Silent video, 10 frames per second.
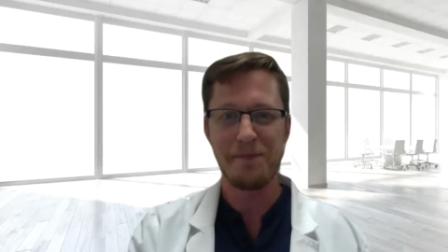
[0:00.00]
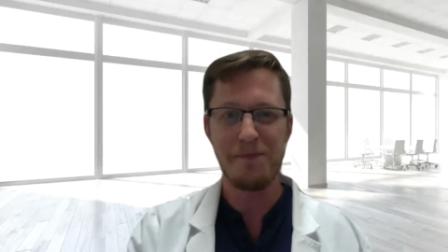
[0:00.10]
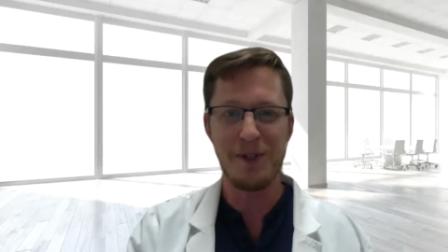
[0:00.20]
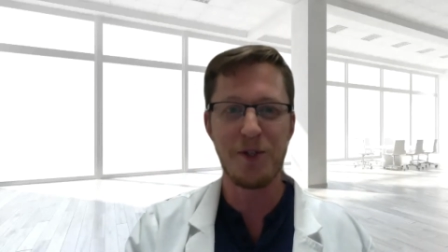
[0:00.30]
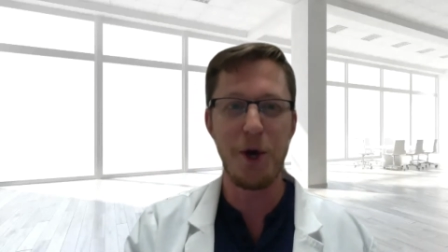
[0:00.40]

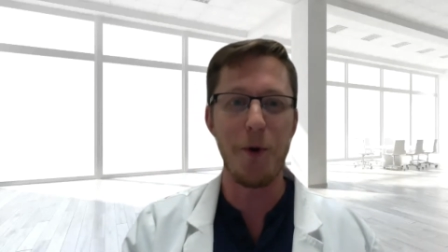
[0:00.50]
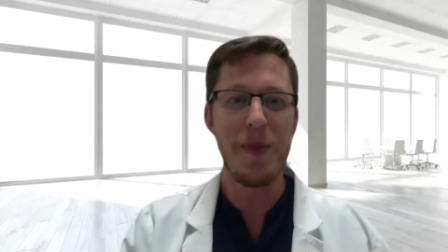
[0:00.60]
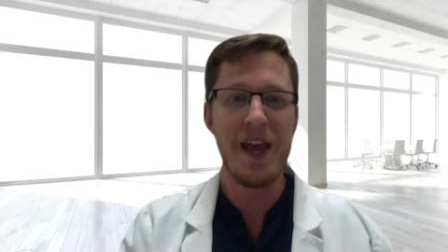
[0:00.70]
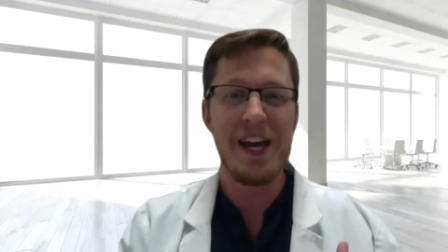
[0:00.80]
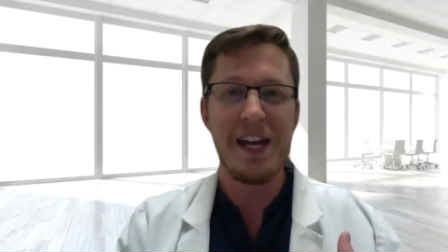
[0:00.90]
So
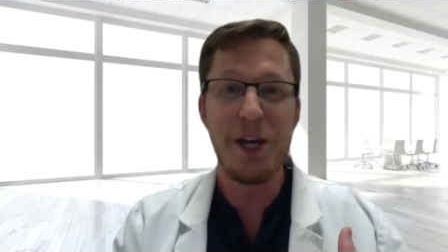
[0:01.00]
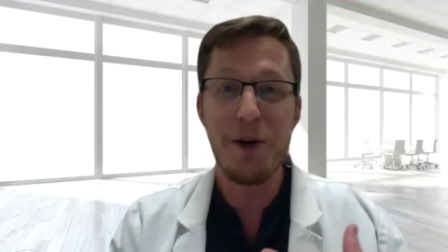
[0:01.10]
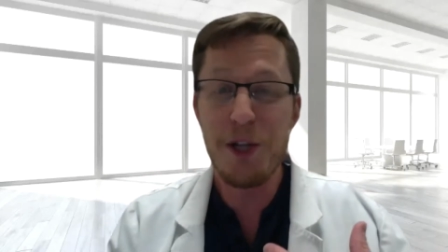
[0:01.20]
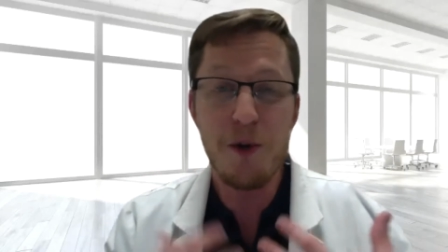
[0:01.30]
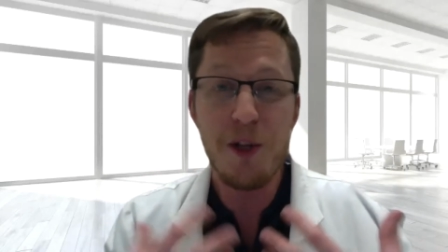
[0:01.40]

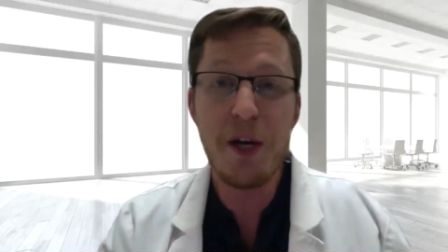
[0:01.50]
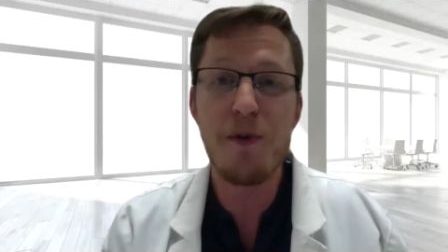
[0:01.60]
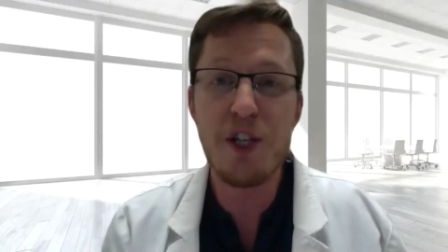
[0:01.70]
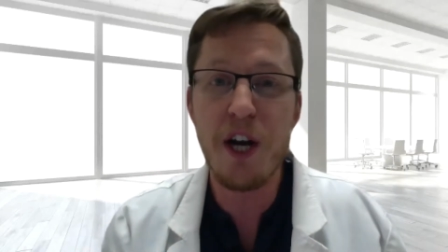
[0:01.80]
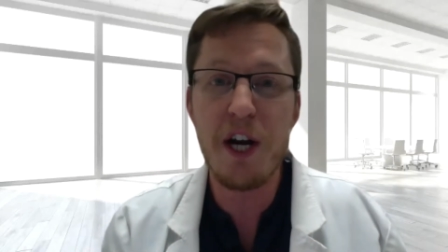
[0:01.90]
they're
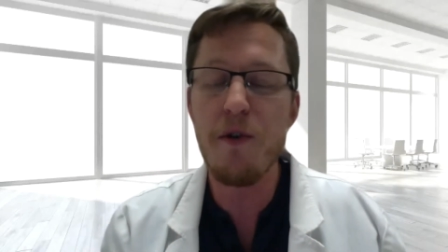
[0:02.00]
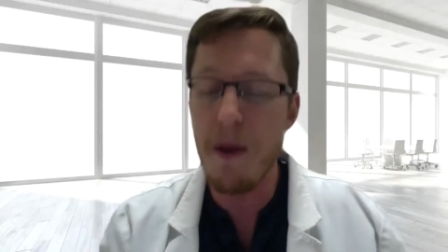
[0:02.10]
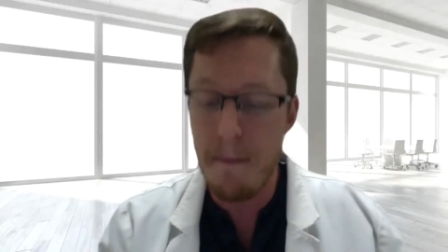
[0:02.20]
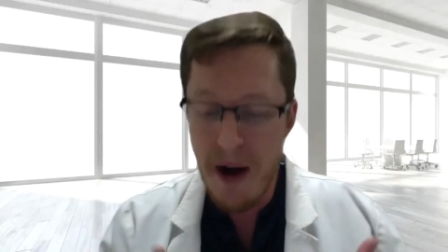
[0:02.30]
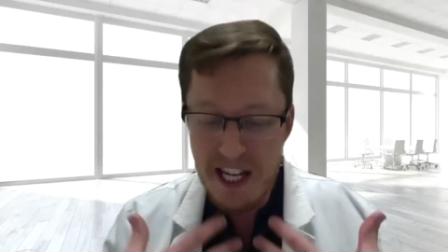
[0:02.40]
literally trying to do it.
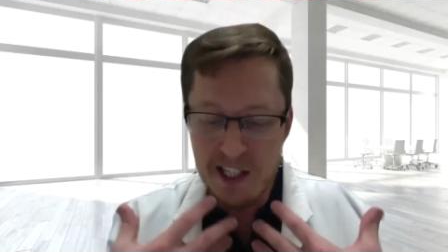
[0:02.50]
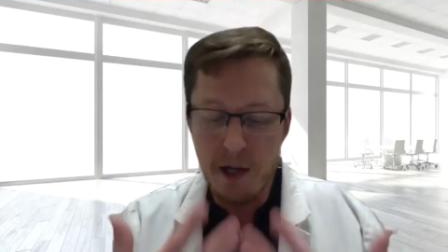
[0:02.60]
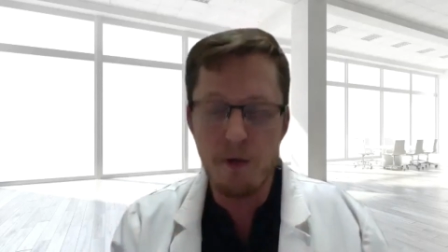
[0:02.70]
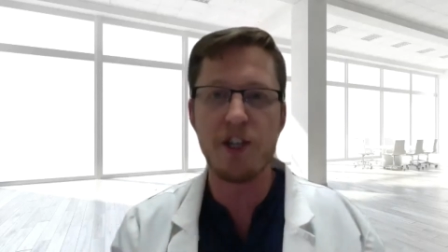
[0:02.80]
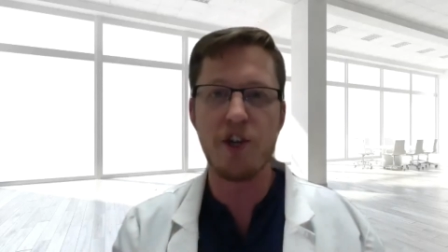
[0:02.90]
The body is
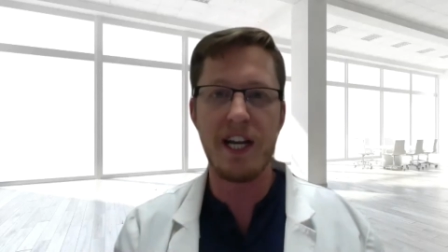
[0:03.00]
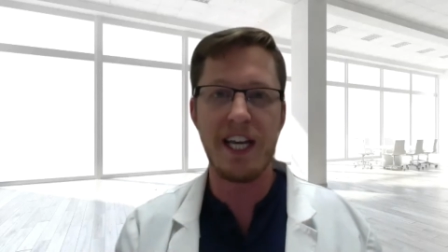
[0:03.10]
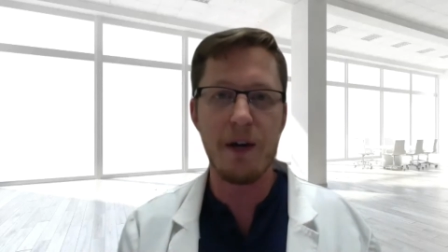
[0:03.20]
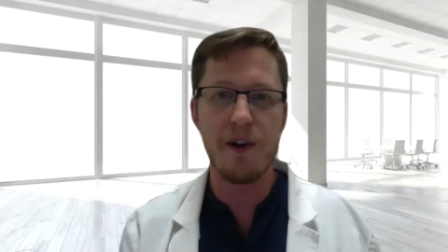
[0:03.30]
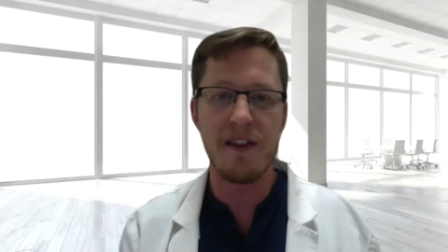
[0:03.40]
literally trying to
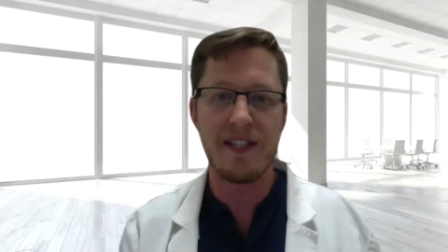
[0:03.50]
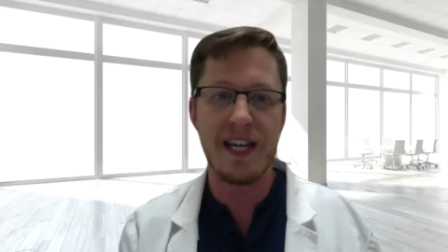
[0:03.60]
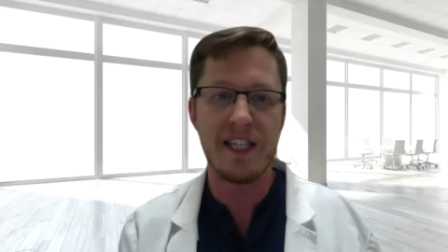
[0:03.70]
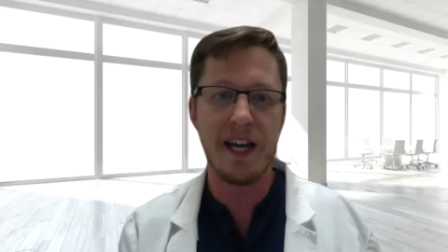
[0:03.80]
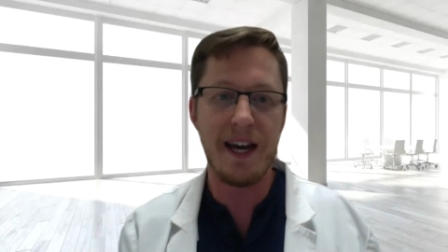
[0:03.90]
get rid of this
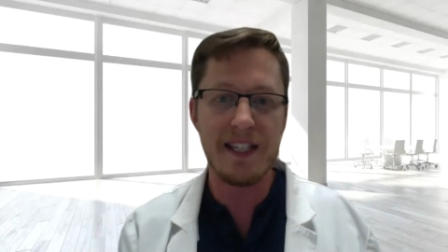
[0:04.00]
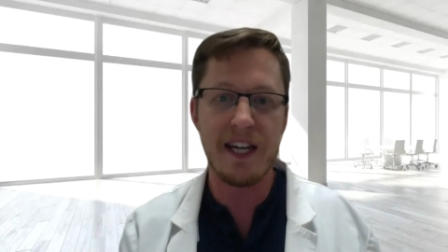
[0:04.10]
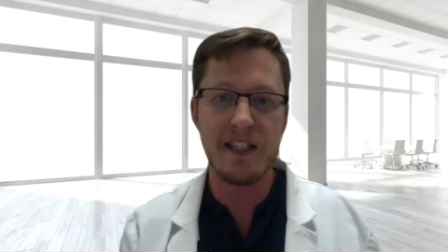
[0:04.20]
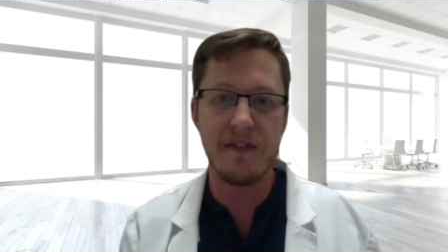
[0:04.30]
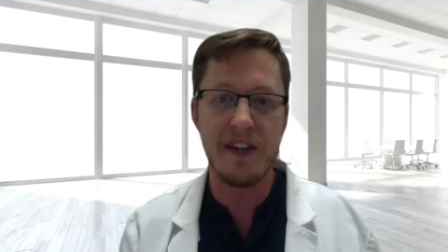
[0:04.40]

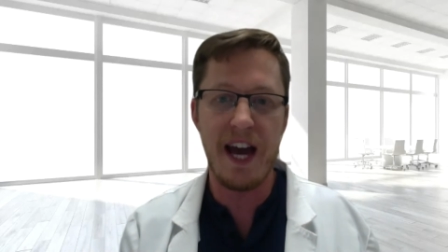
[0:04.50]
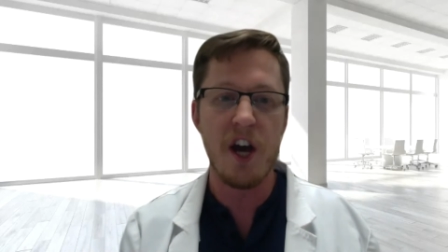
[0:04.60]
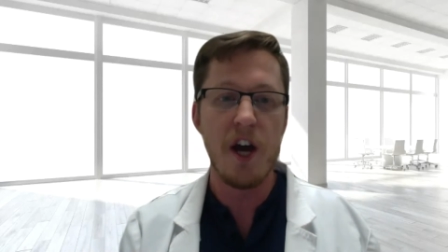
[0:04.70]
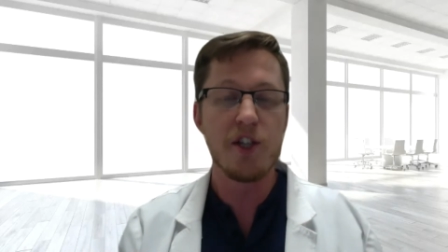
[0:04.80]
excessive gas.